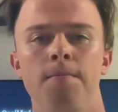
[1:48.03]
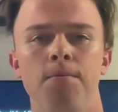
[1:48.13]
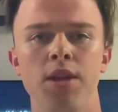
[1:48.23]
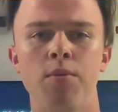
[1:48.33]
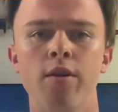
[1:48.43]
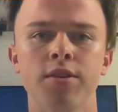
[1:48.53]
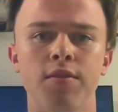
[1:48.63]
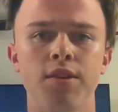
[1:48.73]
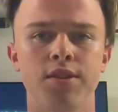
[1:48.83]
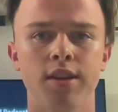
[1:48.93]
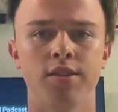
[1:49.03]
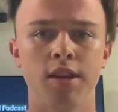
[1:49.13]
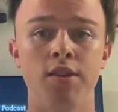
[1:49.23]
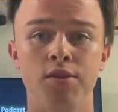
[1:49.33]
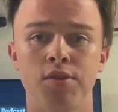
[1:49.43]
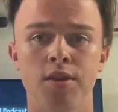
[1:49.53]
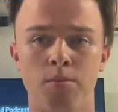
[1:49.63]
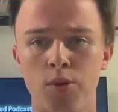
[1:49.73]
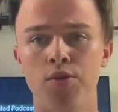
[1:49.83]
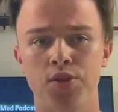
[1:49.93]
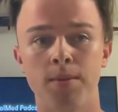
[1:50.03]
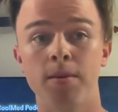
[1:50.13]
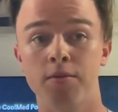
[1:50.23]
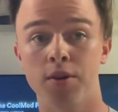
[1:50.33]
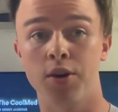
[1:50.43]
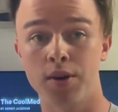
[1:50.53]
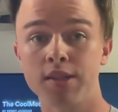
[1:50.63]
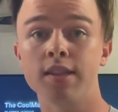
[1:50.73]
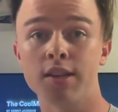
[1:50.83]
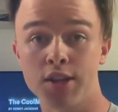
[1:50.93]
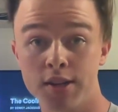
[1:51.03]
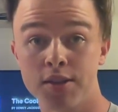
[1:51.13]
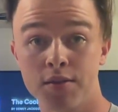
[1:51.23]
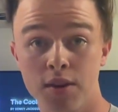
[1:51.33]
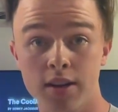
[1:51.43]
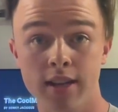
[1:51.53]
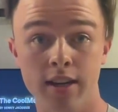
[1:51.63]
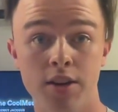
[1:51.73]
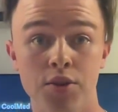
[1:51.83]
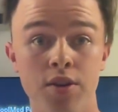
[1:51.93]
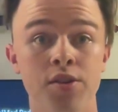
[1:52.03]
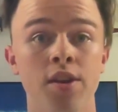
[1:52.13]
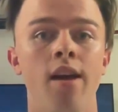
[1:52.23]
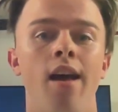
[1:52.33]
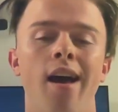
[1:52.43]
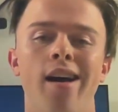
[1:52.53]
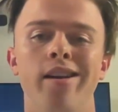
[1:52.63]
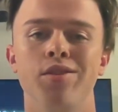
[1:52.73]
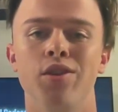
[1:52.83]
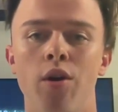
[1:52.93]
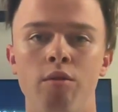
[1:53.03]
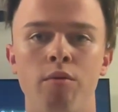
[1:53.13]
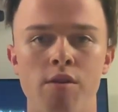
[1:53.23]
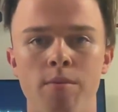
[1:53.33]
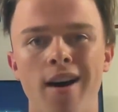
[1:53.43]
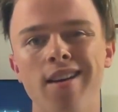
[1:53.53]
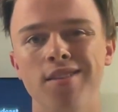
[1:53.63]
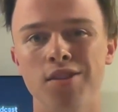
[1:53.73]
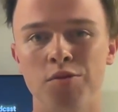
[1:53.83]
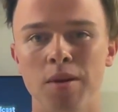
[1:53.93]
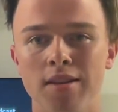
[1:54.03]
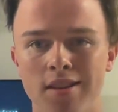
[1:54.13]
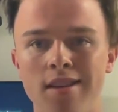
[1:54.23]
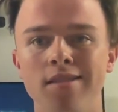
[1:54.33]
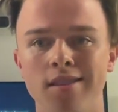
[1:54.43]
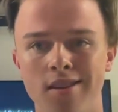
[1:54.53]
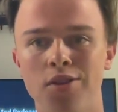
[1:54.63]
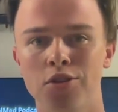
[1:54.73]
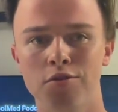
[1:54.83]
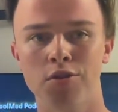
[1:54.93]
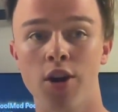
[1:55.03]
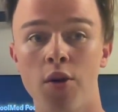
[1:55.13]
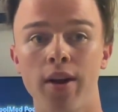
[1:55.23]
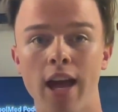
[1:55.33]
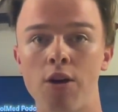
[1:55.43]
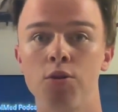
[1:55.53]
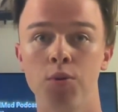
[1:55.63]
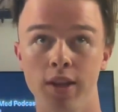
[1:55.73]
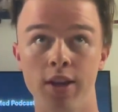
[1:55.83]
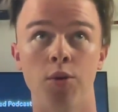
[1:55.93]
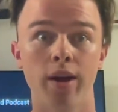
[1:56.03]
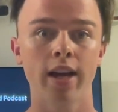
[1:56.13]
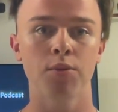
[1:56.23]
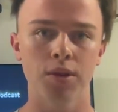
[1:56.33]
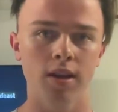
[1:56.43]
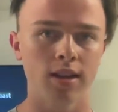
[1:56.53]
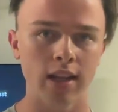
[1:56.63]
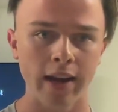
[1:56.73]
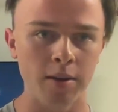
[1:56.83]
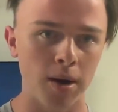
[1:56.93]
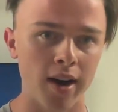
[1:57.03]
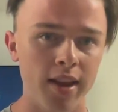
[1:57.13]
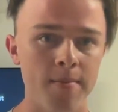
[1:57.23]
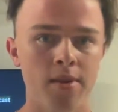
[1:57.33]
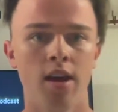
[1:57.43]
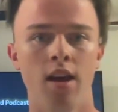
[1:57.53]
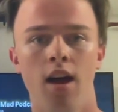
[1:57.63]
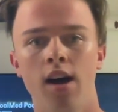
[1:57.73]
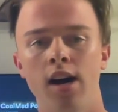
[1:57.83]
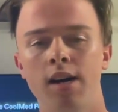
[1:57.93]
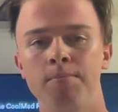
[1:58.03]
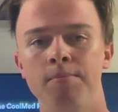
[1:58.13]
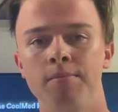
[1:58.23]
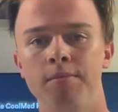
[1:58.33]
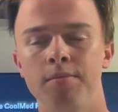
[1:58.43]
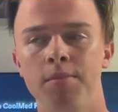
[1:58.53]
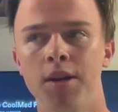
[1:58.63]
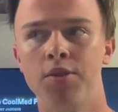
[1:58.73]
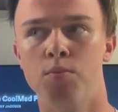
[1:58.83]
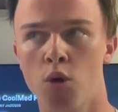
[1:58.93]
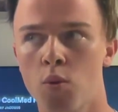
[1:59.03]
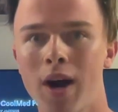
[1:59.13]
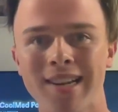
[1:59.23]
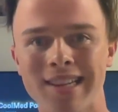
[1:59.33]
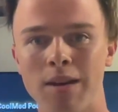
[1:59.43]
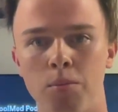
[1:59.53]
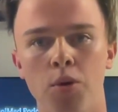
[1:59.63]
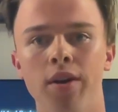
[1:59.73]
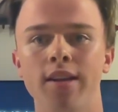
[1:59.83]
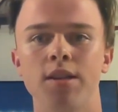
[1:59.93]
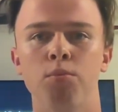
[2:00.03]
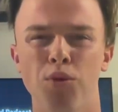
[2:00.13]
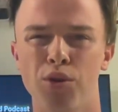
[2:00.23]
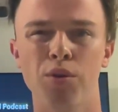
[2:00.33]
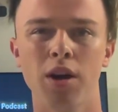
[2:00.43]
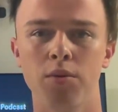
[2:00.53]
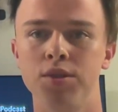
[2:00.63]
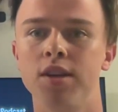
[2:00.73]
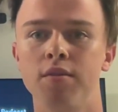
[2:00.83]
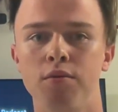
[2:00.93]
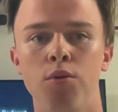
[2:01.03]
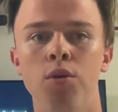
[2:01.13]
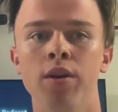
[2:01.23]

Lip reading: The awareness of these things is important somewhat for decreasing the chances of contact injuries, as knowing where your body is in space is essential for knowing how it will interact with a colliding body. But it's more widely important as a prerequisite for